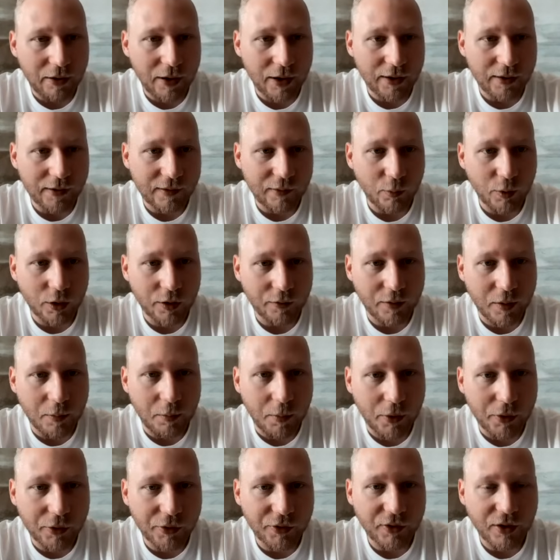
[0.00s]
is one of the
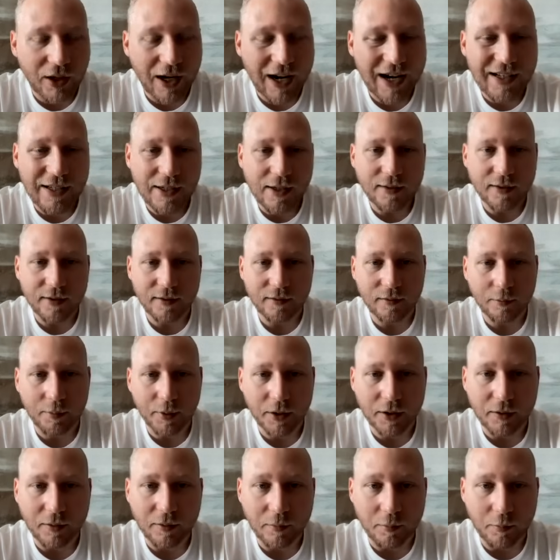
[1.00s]
most highly
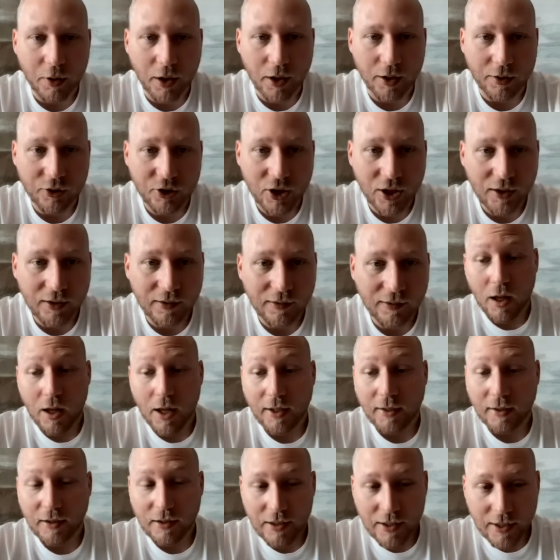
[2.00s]
anticipated chains.
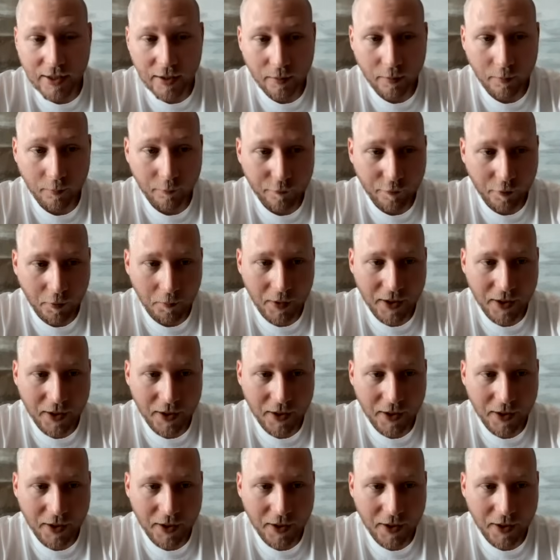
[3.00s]
And Liam from my